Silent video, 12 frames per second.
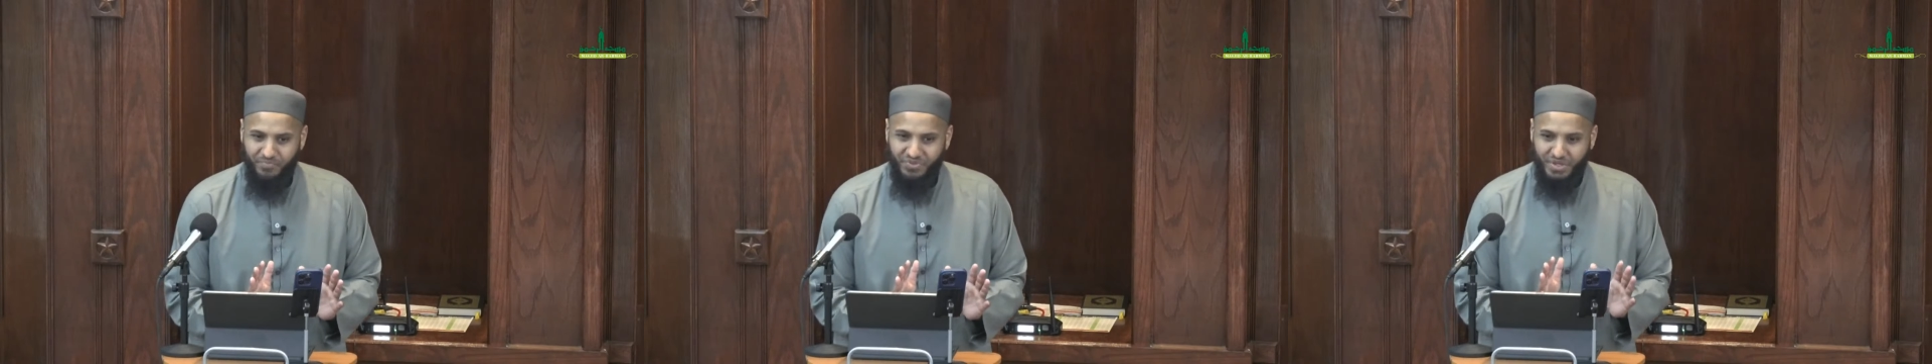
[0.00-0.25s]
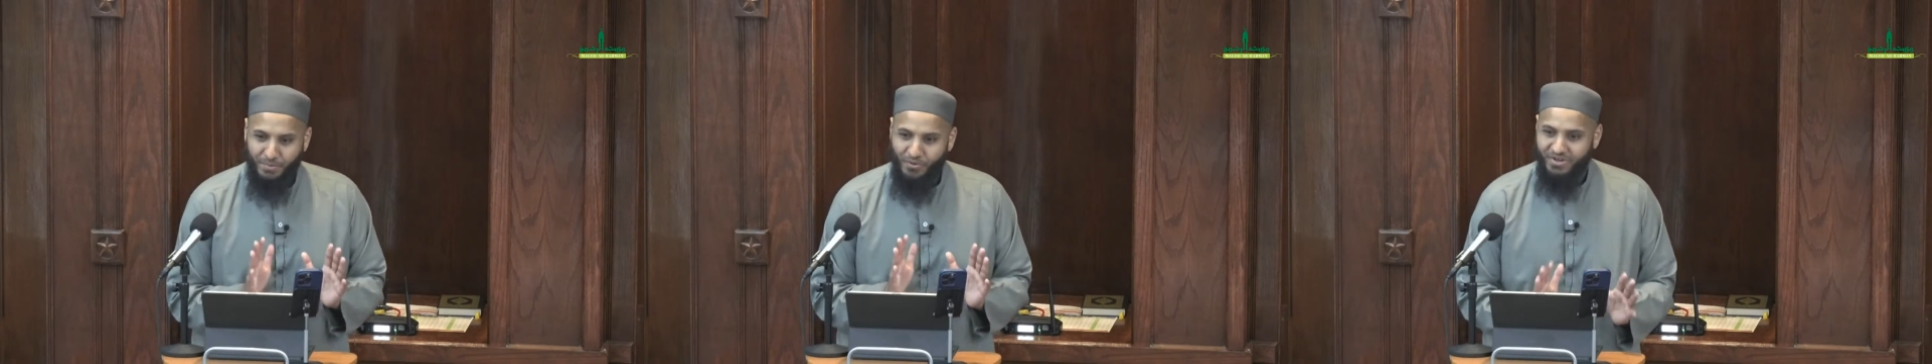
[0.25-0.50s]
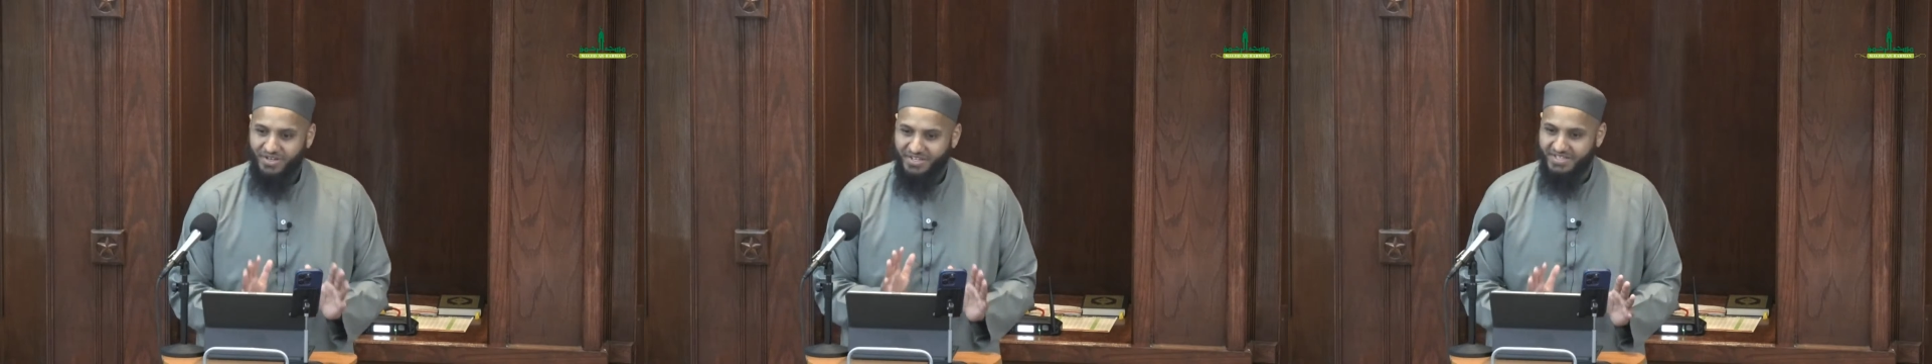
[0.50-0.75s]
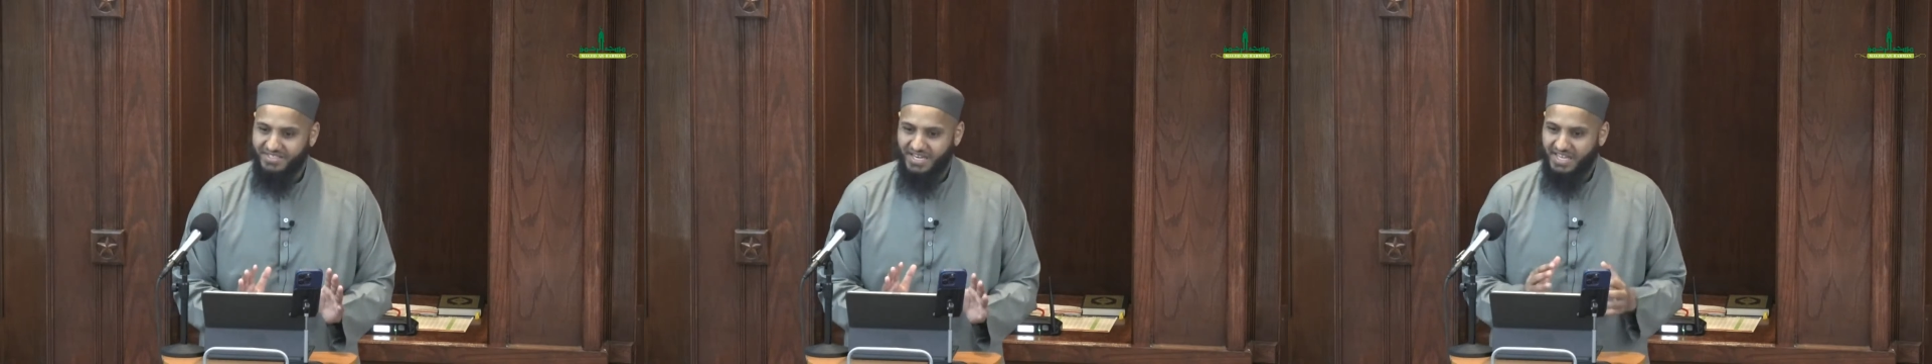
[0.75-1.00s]
The point
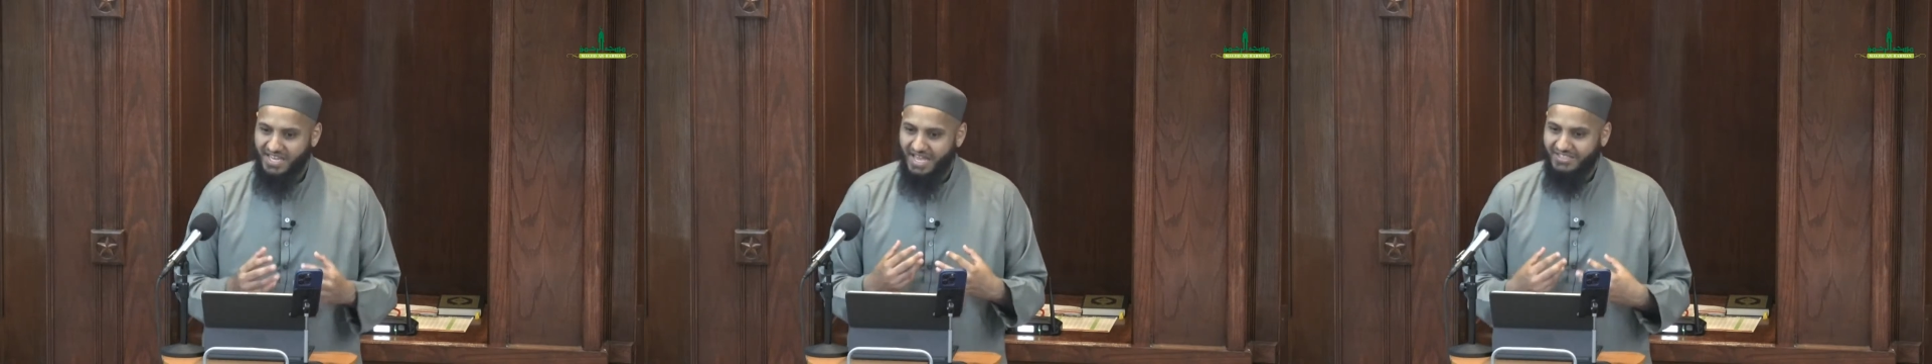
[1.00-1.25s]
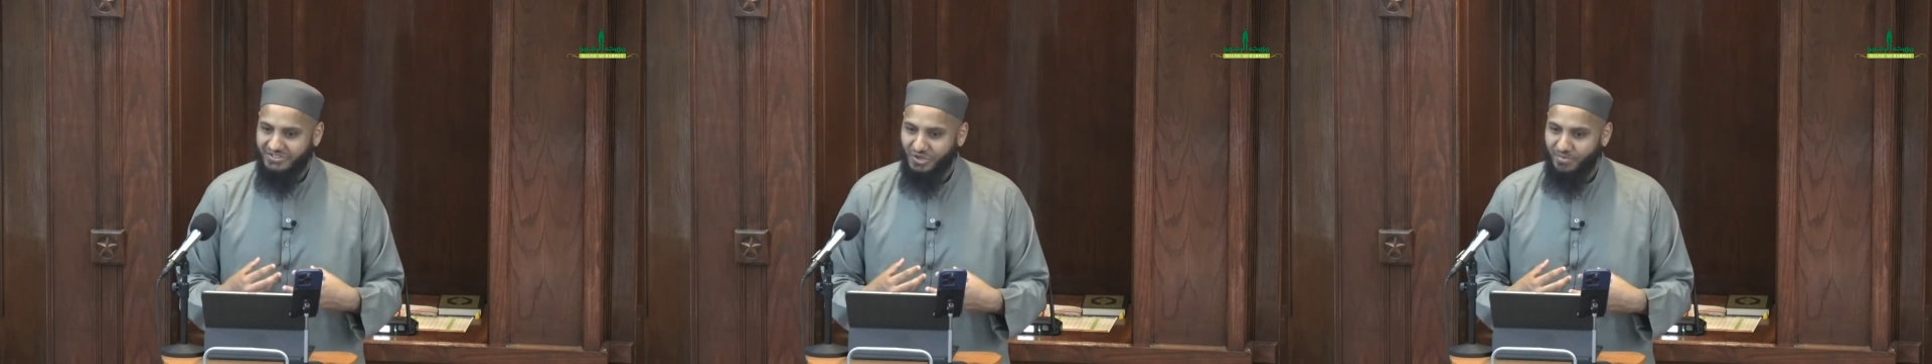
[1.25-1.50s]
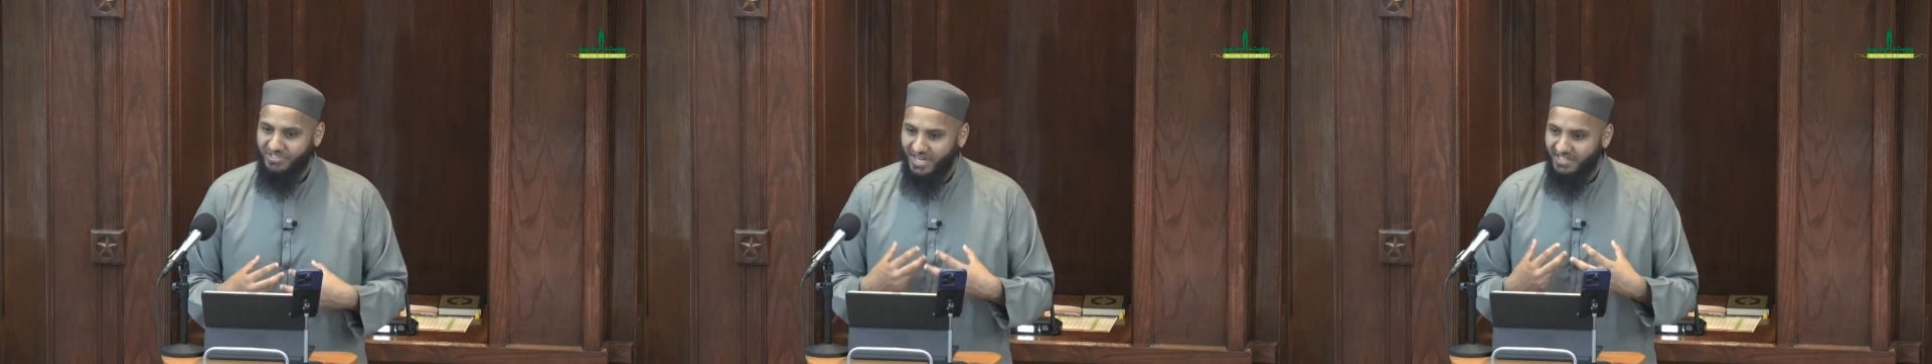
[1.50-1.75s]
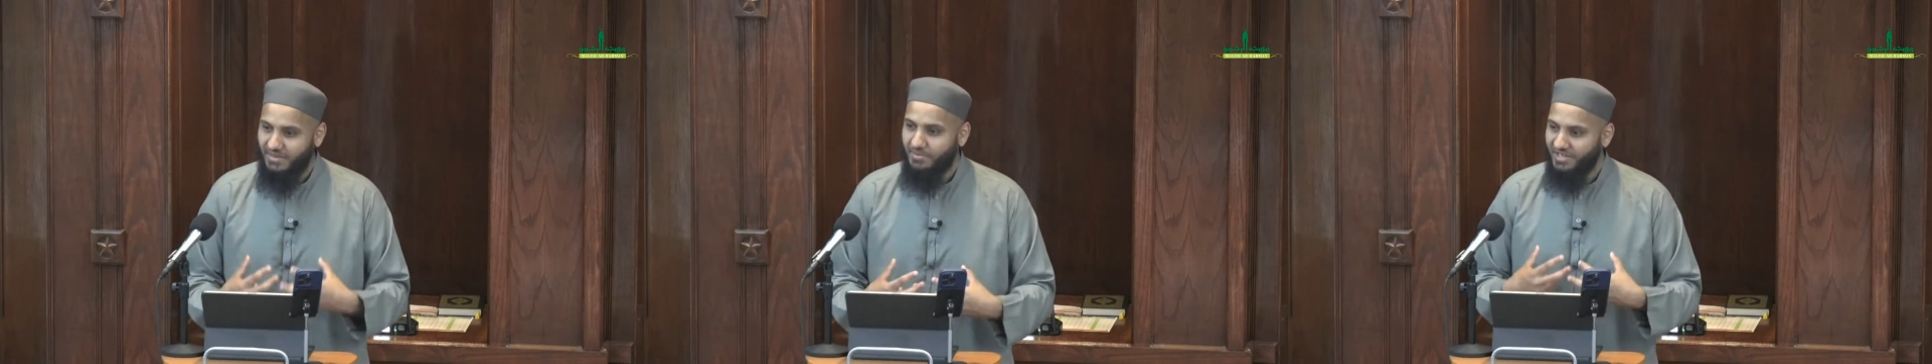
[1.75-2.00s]
is that he had so much
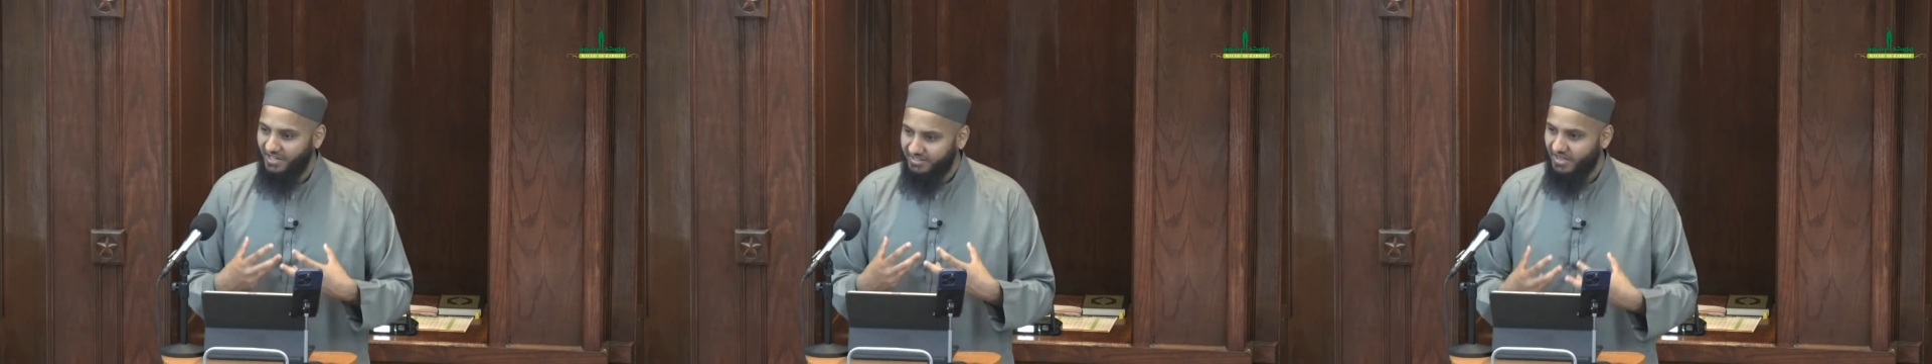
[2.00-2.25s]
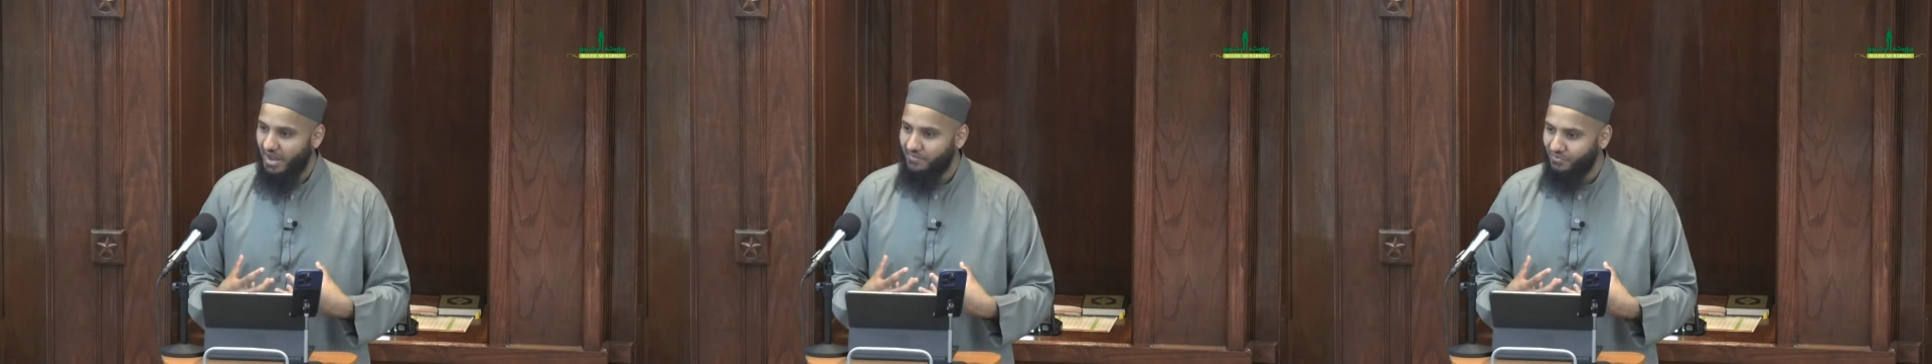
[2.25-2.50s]
adab and ihtiram